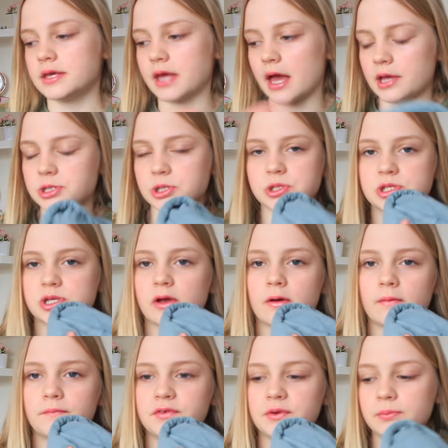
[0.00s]
yeah, it's just so
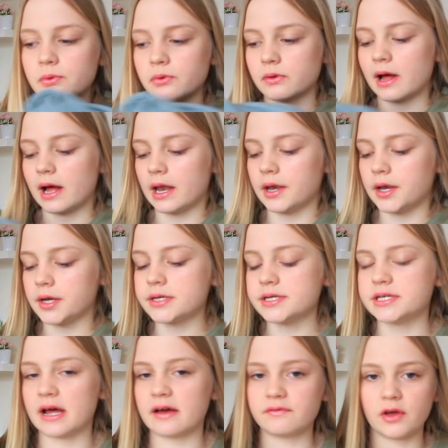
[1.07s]
comfortable and
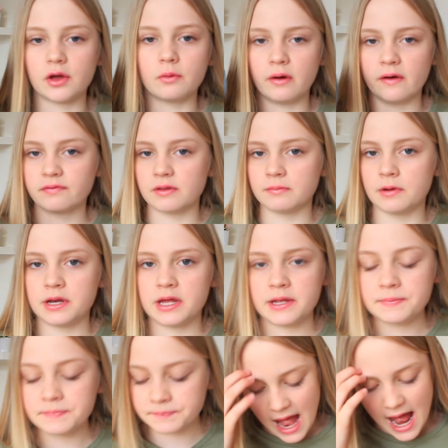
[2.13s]
definitely worth the
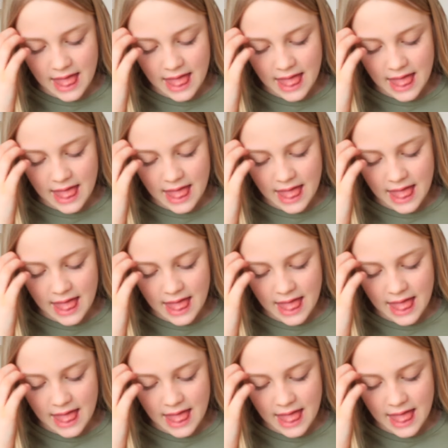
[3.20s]
money.